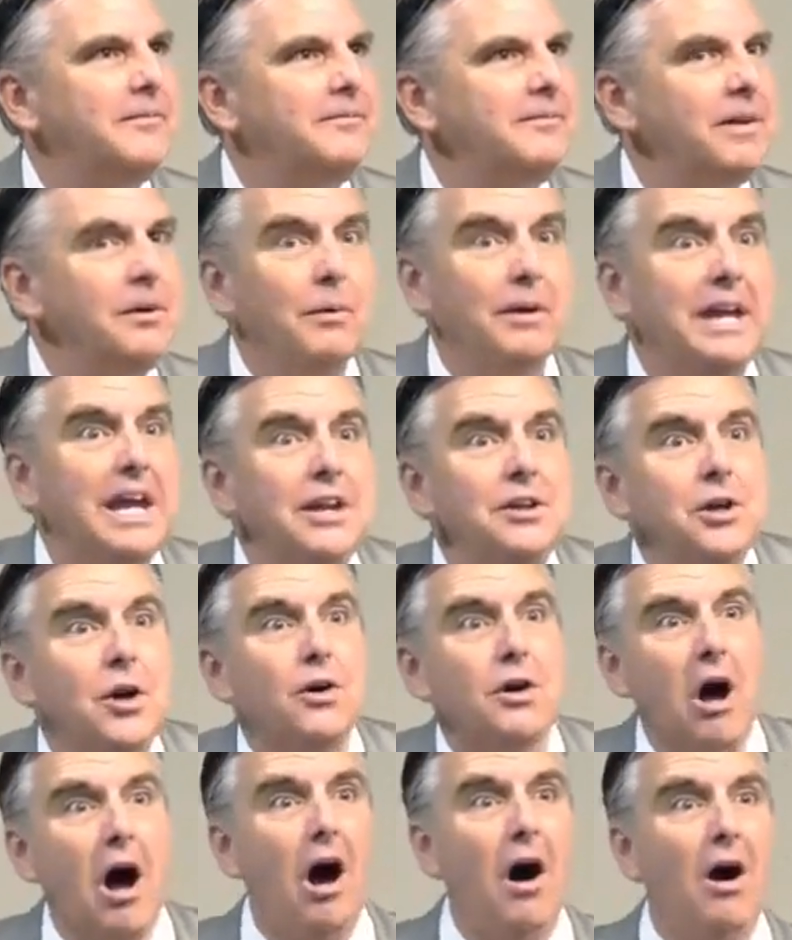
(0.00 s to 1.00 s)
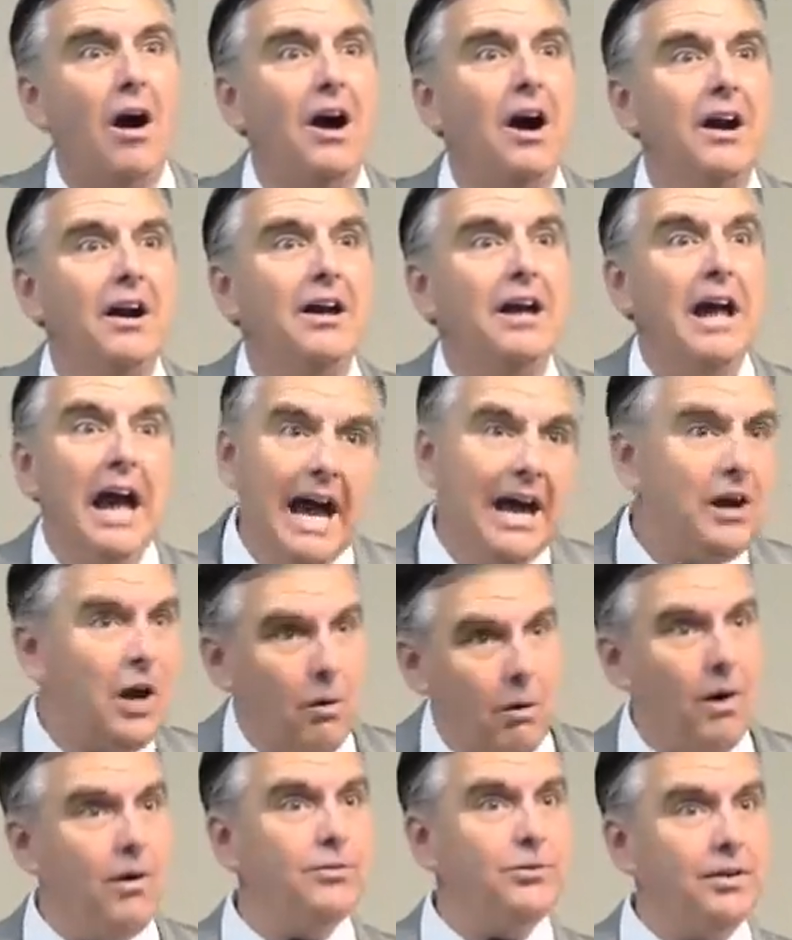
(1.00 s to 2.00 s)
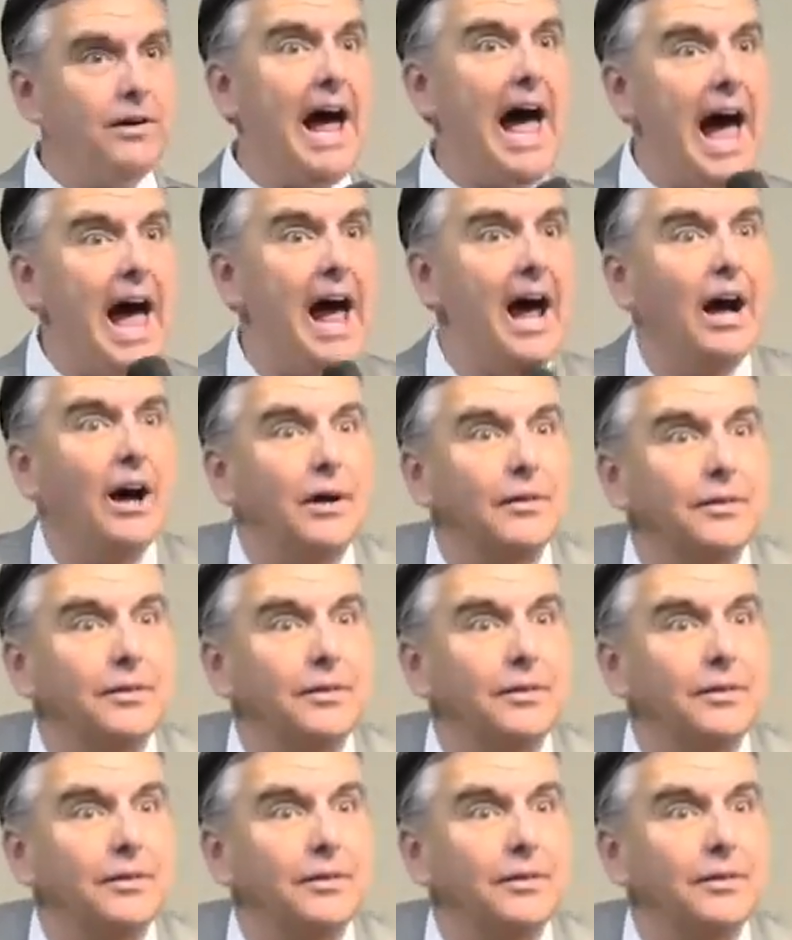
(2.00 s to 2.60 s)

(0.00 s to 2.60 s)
Well, get in your car and go on to the house.